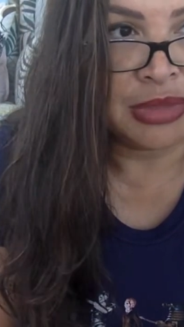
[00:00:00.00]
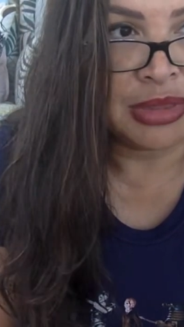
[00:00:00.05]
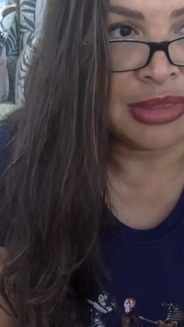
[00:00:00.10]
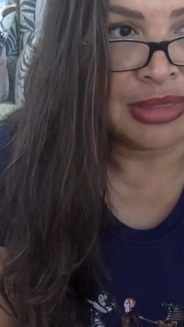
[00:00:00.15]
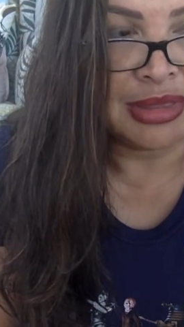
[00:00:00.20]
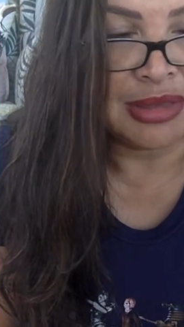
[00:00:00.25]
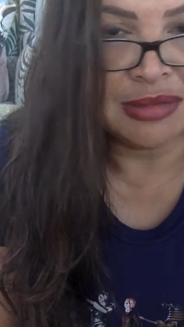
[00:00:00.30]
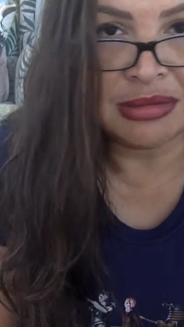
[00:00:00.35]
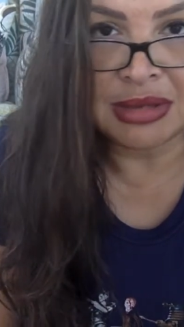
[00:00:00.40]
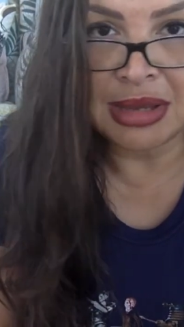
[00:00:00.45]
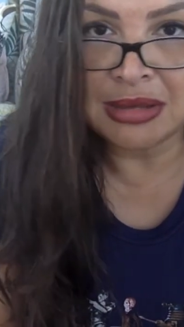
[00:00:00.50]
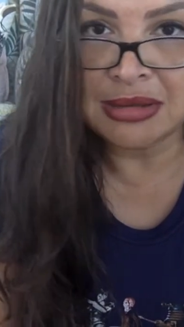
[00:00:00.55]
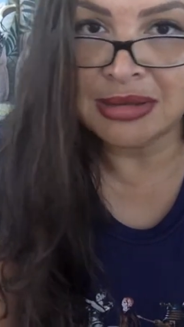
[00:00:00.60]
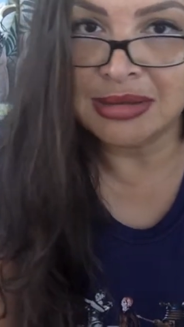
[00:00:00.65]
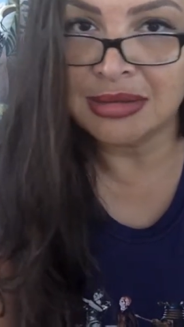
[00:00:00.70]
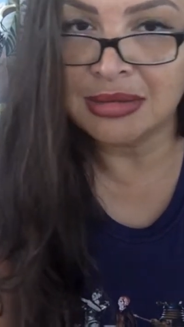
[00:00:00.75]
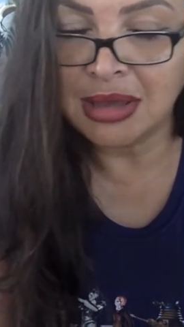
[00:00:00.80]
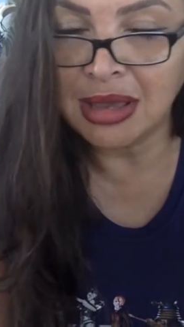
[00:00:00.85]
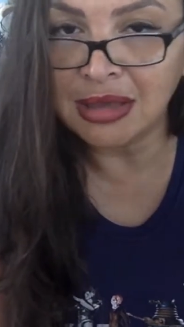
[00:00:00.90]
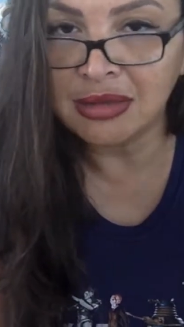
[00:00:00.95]
they tend to,
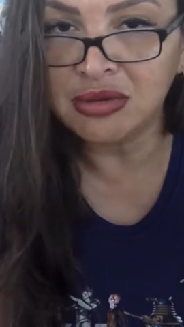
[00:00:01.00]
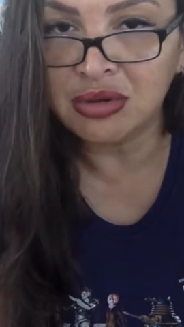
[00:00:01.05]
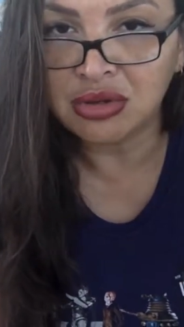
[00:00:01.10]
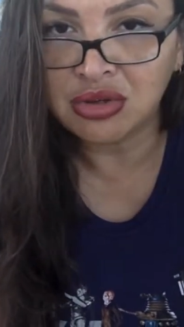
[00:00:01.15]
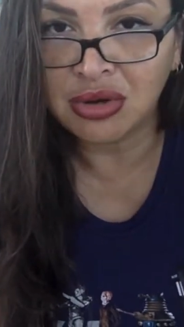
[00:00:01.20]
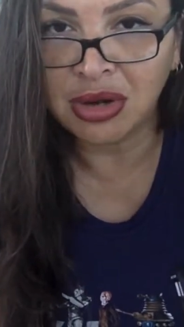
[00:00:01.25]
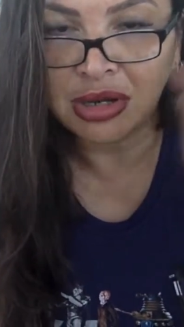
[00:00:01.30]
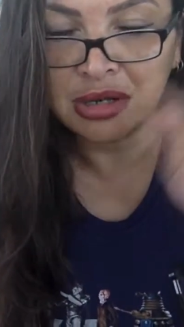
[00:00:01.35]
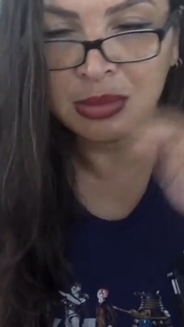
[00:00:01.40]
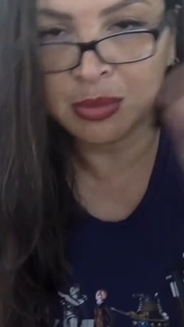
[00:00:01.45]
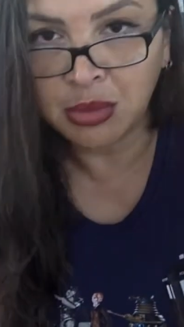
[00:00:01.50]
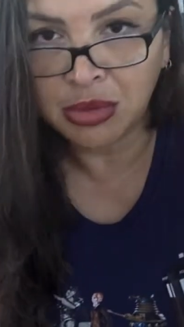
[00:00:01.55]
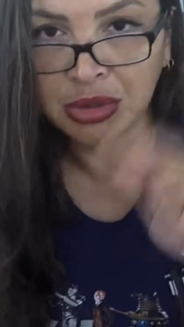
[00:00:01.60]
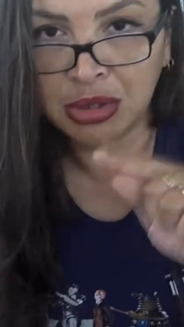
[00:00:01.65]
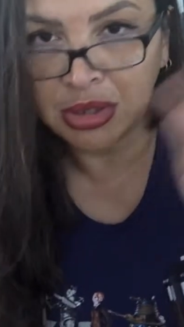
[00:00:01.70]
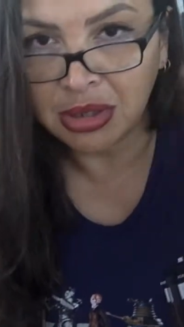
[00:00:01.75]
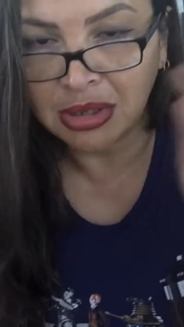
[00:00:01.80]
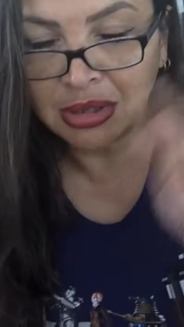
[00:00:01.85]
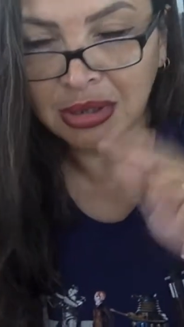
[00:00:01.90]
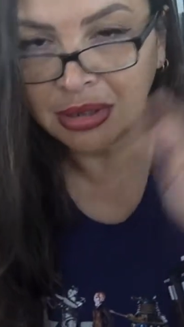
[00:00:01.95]
as you're trying to put
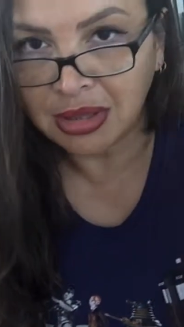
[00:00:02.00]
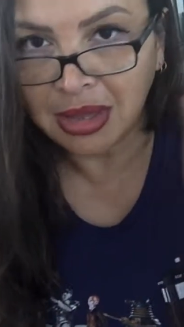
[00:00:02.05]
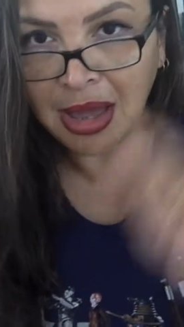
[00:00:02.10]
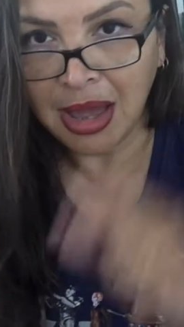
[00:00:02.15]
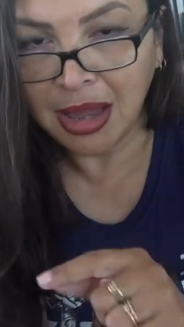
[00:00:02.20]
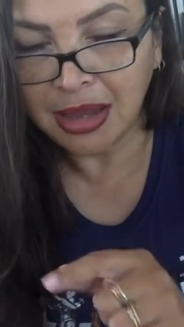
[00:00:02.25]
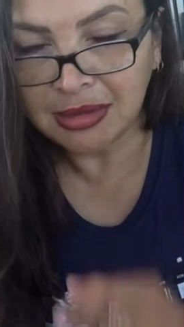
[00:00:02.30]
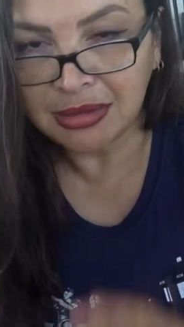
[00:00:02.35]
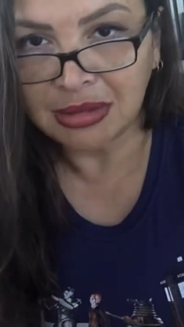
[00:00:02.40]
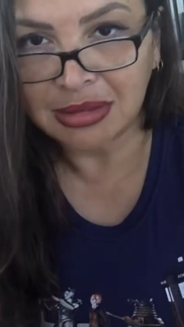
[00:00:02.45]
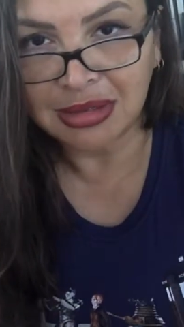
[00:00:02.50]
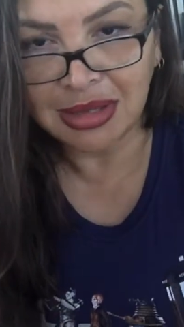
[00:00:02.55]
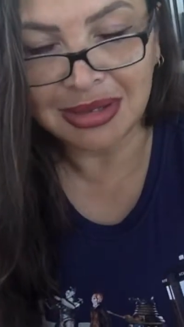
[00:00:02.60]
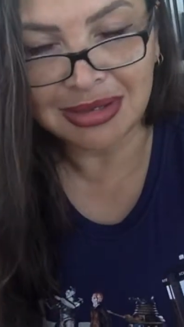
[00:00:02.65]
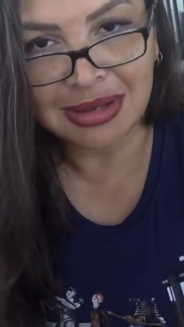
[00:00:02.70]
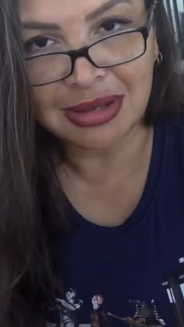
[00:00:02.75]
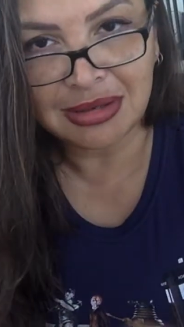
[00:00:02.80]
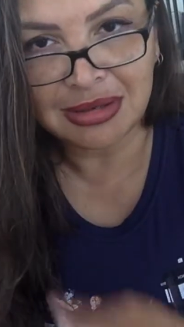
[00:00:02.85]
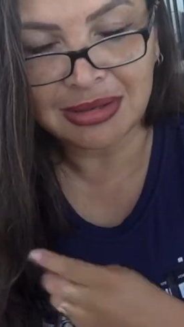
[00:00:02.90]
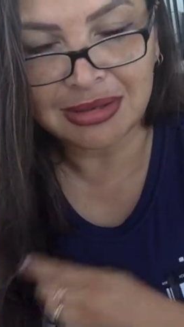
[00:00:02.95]
the eyes in, they
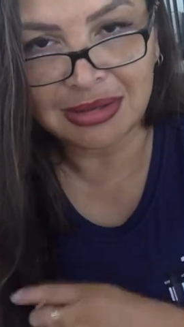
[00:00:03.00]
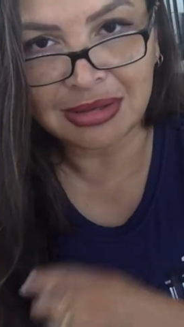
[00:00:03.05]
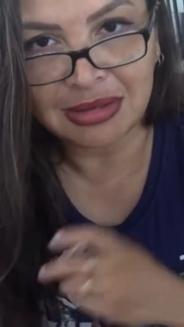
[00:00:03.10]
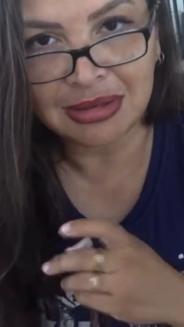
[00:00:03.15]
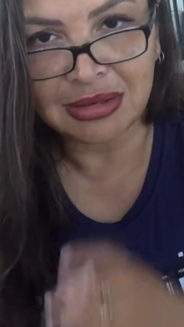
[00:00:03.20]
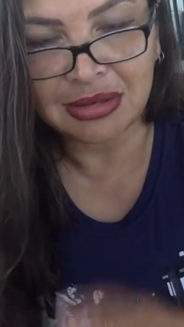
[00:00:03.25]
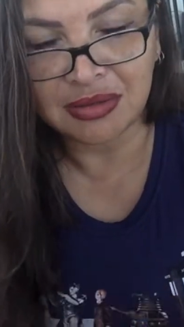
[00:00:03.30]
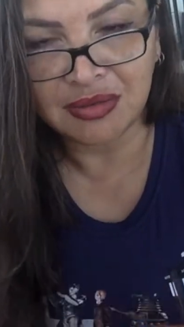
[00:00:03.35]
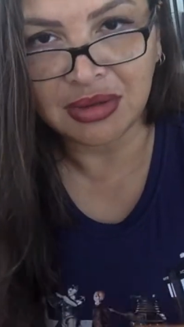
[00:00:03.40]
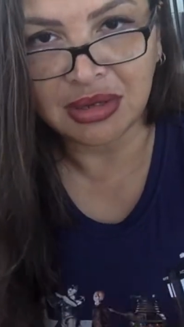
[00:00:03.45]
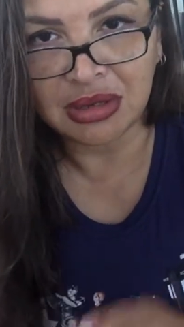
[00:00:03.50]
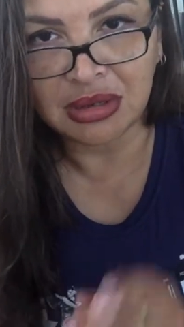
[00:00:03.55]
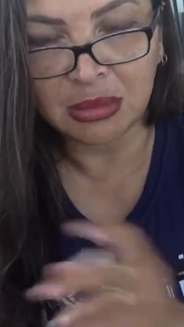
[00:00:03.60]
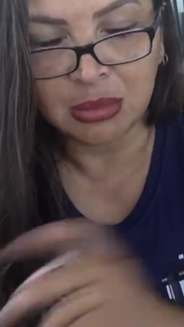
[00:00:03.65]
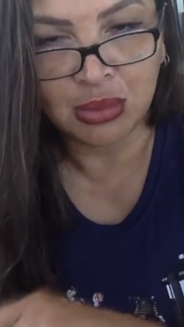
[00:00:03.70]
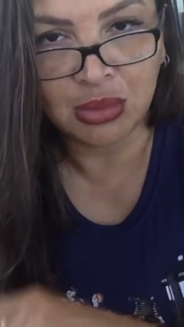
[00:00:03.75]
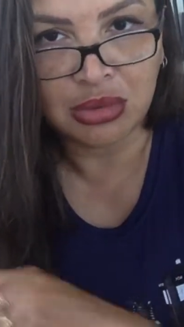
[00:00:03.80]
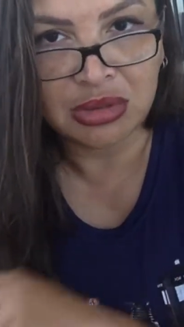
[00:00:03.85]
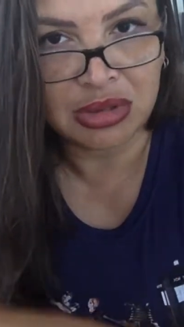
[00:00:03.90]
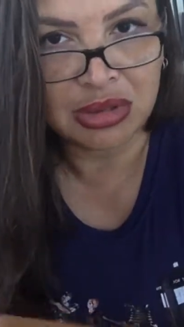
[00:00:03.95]
tend to stick to your finger
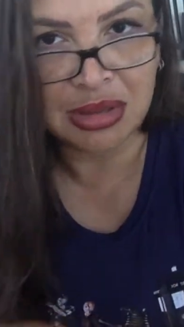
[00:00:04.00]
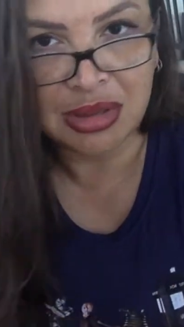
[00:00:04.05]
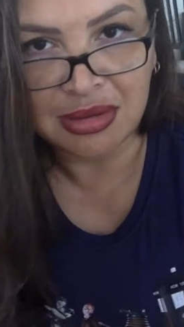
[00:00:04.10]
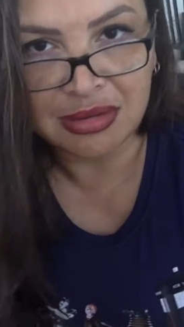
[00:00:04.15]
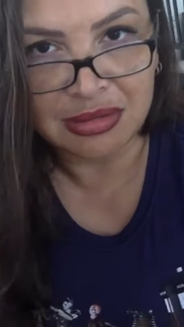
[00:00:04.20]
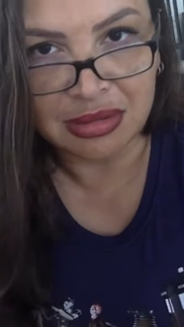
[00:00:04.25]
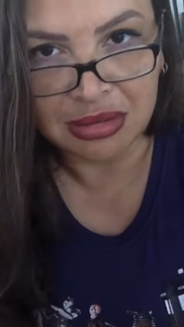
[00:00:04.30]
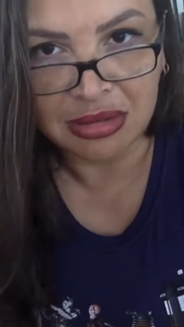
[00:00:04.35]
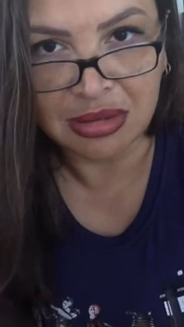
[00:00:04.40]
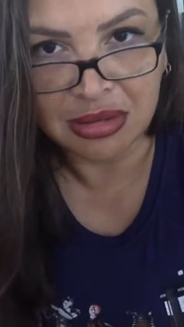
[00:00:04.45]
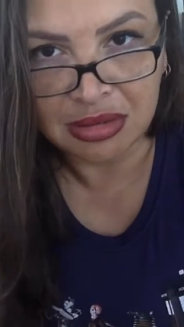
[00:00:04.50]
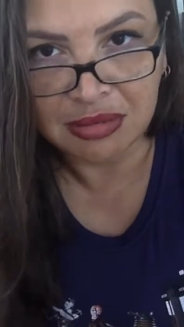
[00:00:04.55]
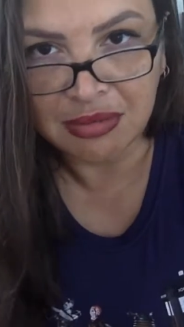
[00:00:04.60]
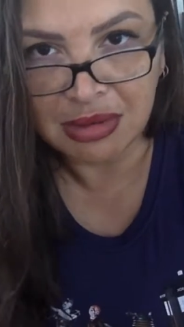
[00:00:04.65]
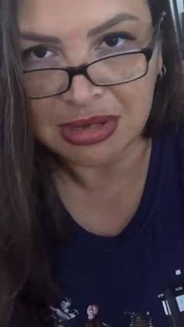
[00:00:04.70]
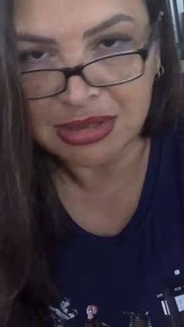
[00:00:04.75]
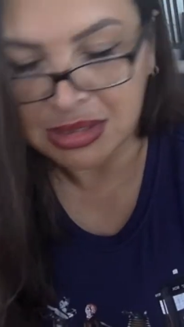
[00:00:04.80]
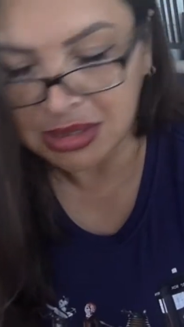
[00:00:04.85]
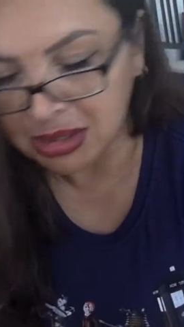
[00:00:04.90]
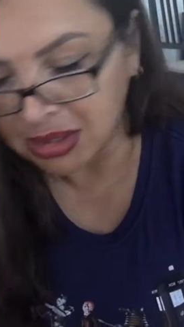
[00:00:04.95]
more than they stick to the
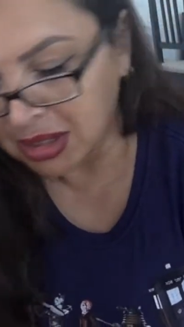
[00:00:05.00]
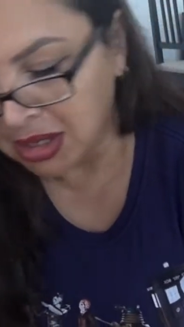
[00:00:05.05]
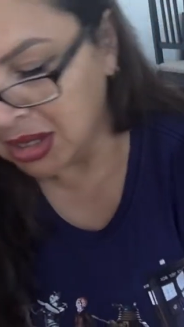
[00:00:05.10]
resin,